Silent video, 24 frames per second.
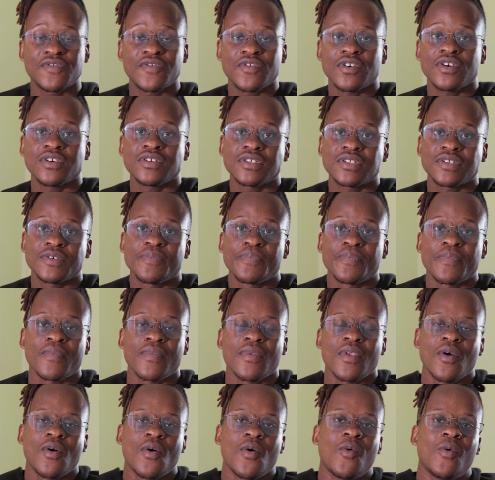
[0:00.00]
first,
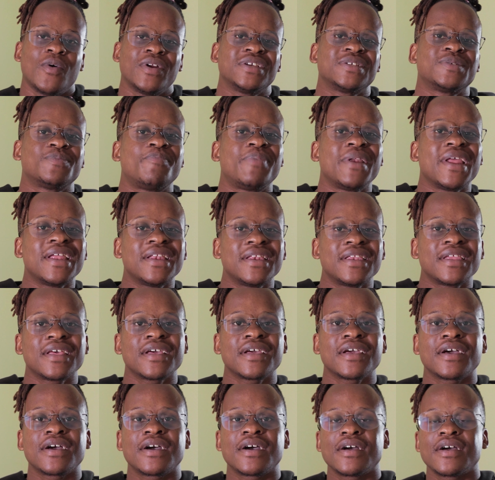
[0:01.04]
what is
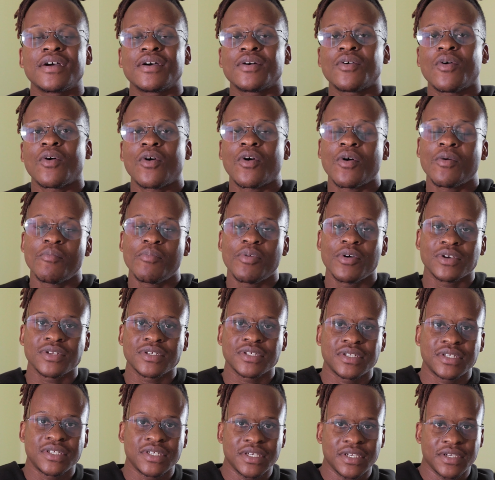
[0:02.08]
blending or
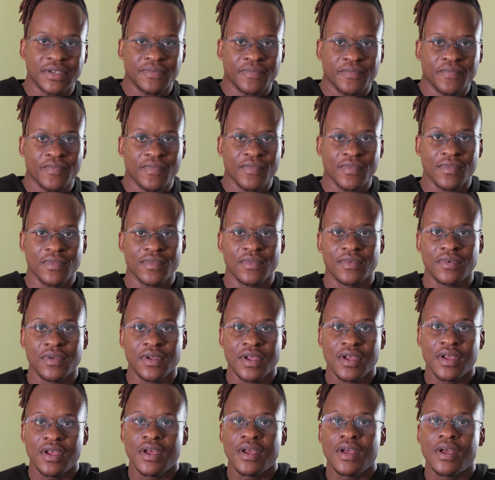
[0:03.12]
compositing?
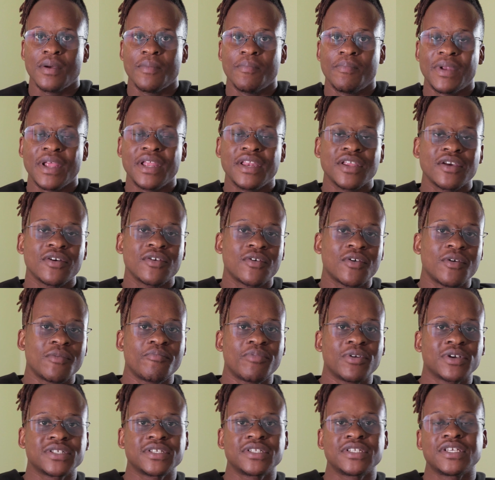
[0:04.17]
Blending or
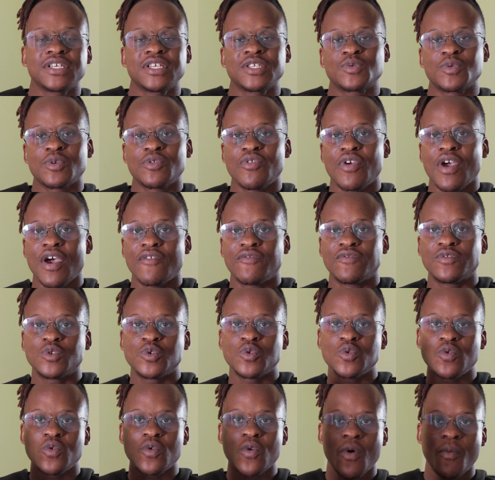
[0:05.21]
compositing is when you have two
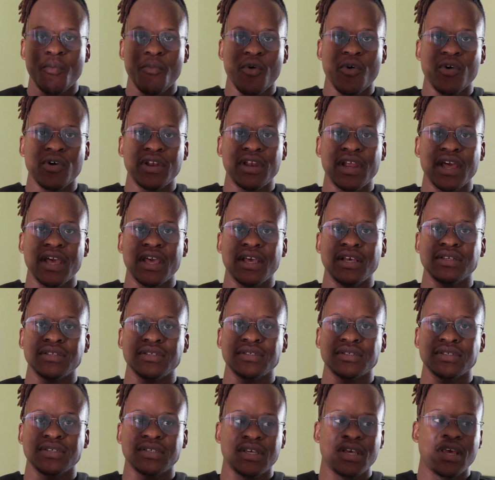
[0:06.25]
or more
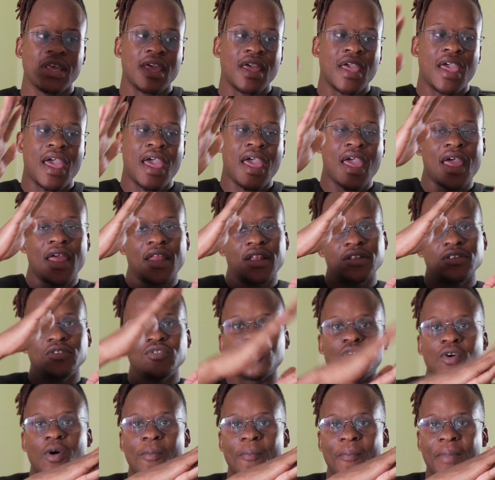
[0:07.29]
layers and you
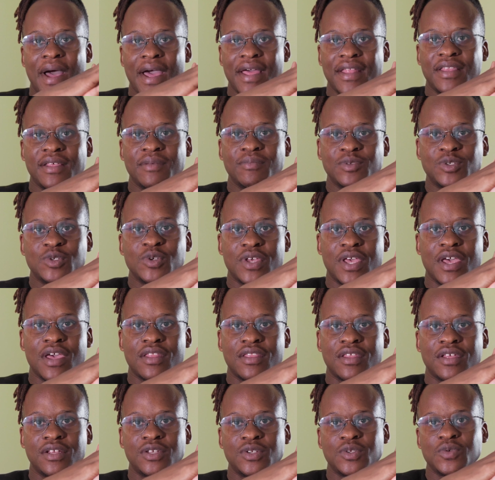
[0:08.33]
combine them
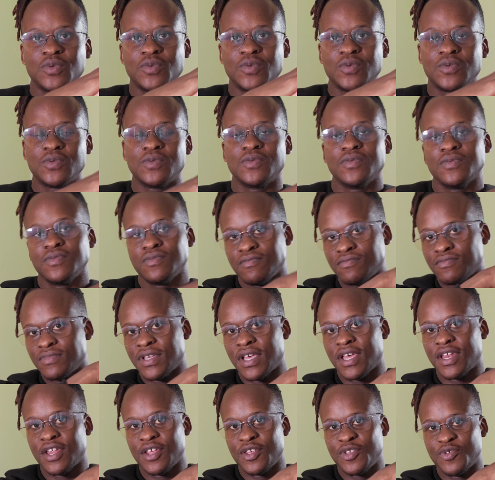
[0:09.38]
together to
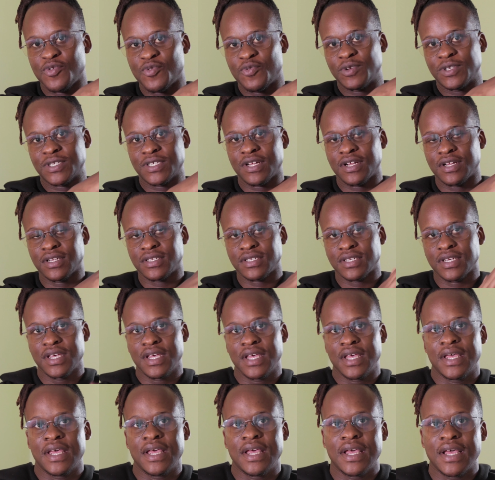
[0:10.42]
get a new result.
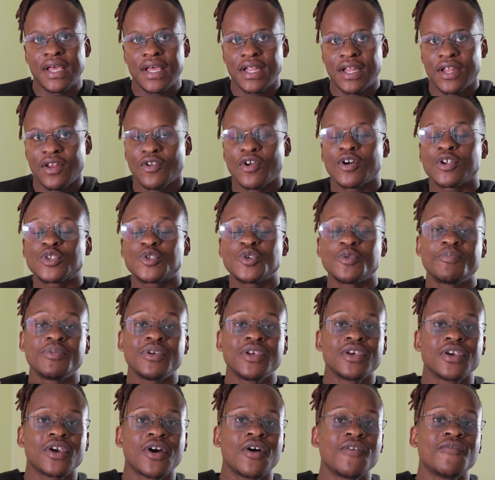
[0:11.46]
Not to
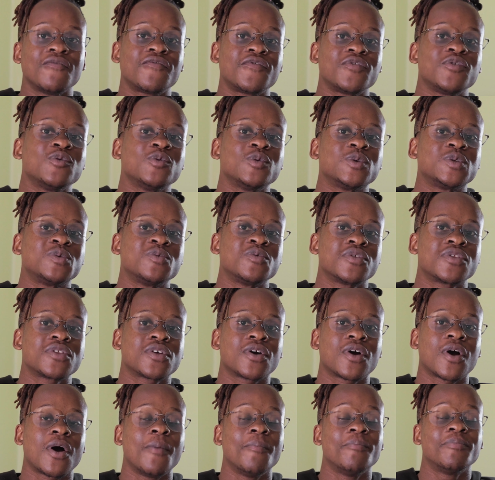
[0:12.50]
be confused with
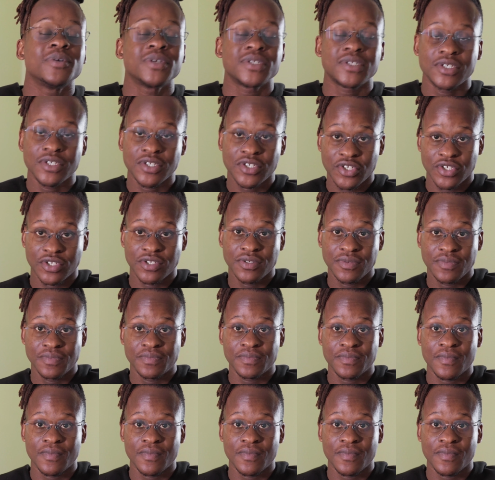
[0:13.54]
composition.